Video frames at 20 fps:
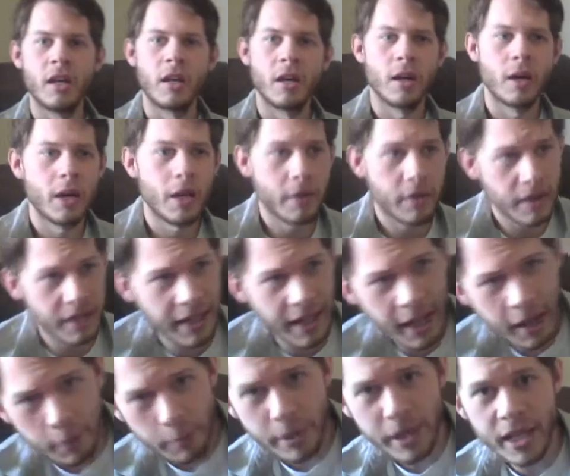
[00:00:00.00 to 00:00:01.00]
The
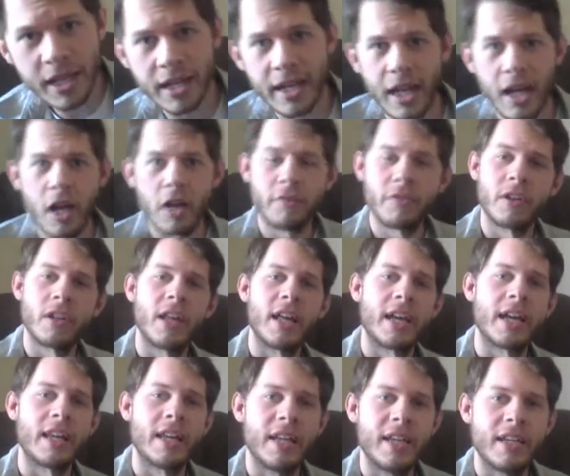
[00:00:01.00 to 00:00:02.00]
game being an alpha
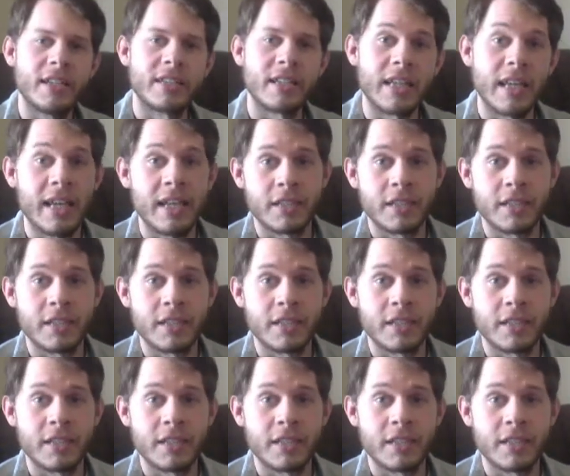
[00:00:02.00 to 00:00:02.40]
like it is,